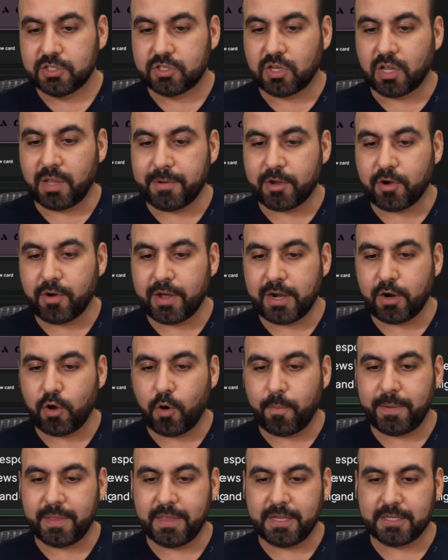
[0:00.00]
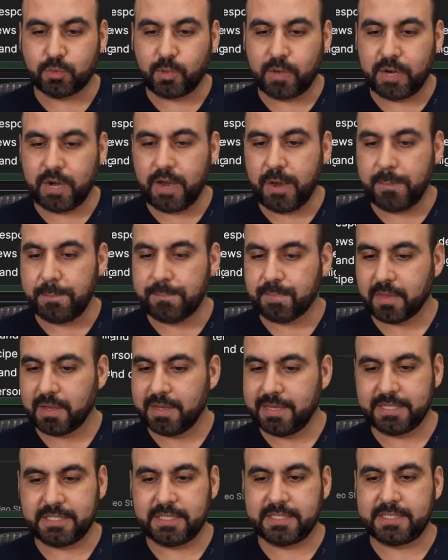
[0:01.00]
So let me go ahead and open this one up.
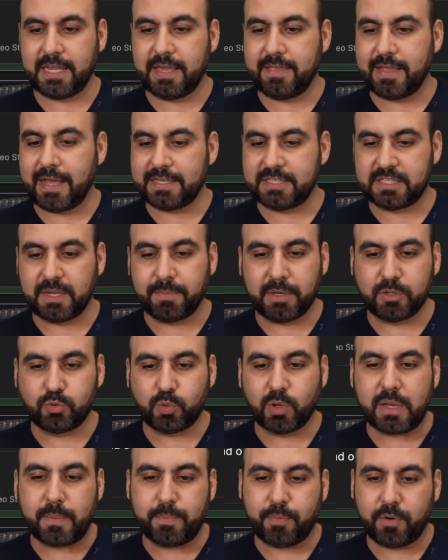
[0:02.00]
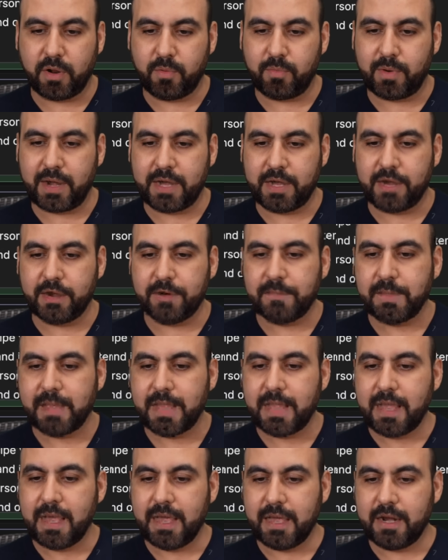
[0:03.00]
Let's just say that something's really important right here.
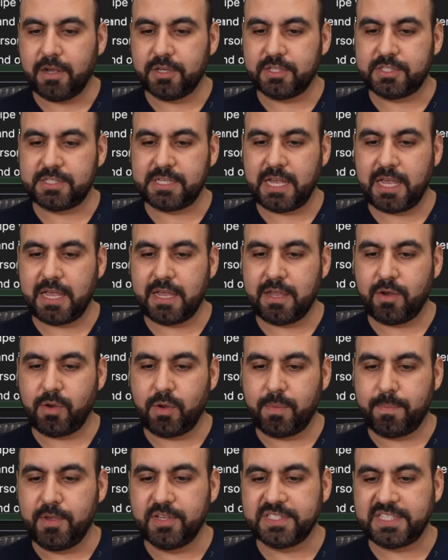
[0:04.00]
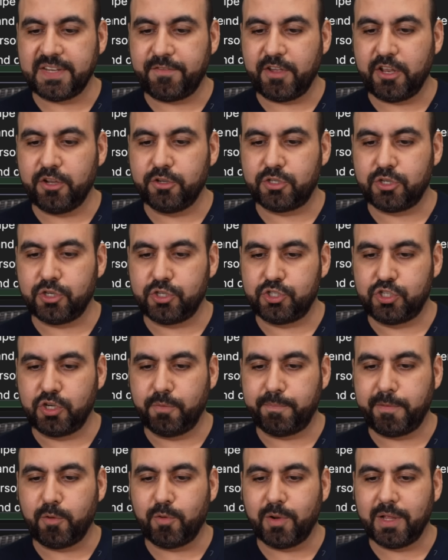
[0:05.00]
And I'll say music videos
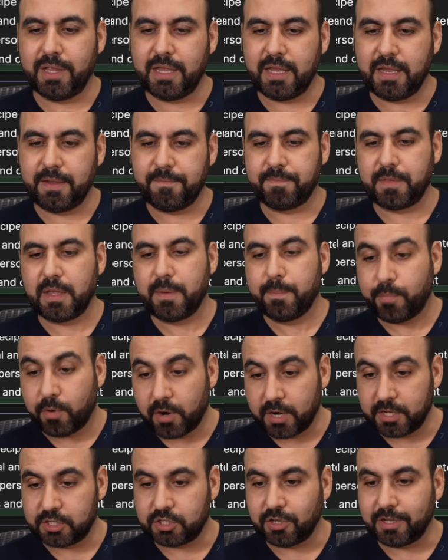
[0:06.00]
should be really important.